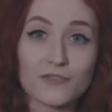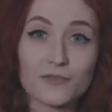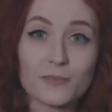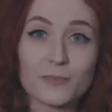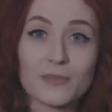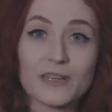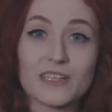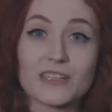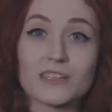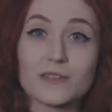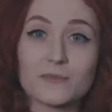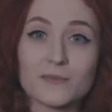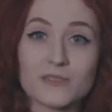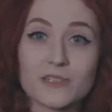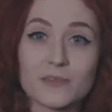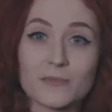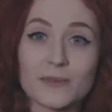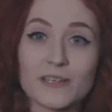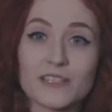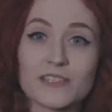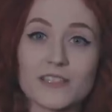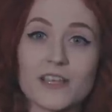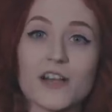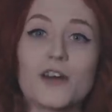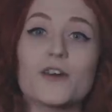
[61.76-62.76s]
I've admitted them to
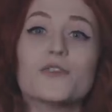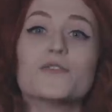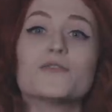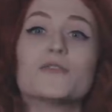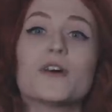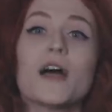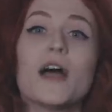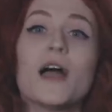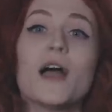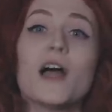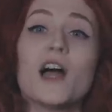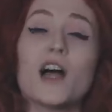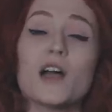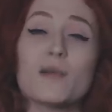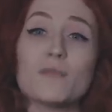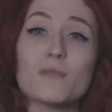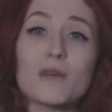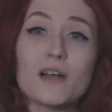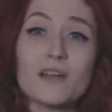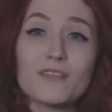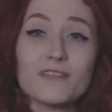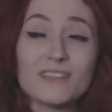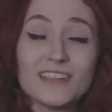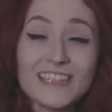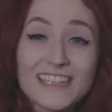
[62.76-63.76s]
myself, and
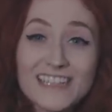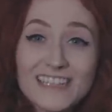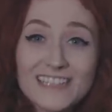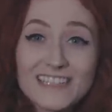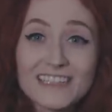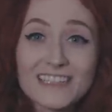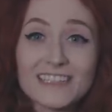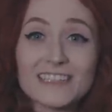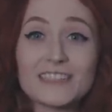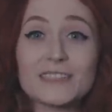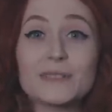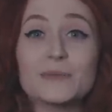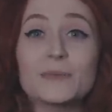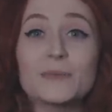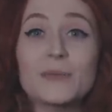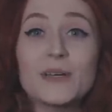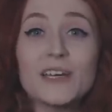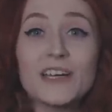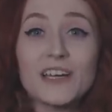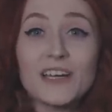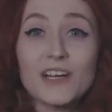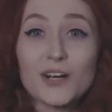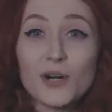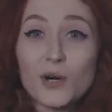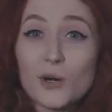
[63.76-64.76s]
by releasing them,
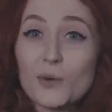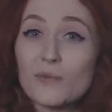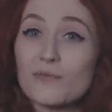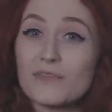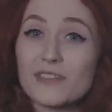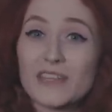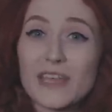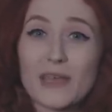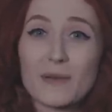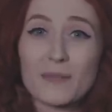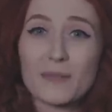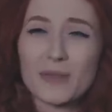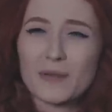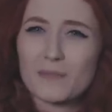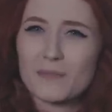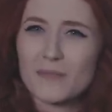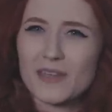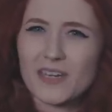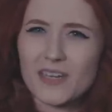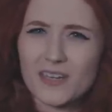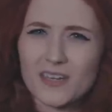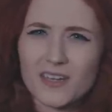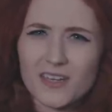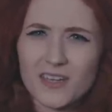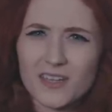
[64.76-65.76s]
hopefully I'm
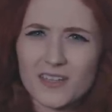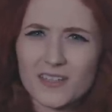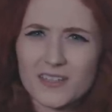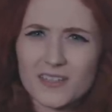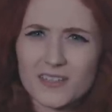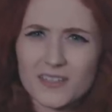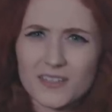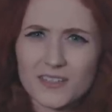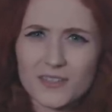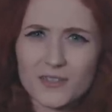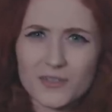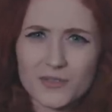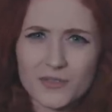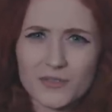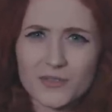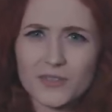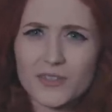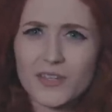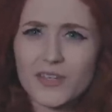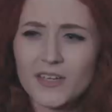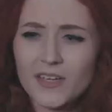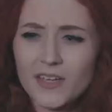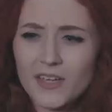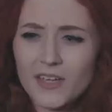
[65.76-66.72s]
admitting it to you.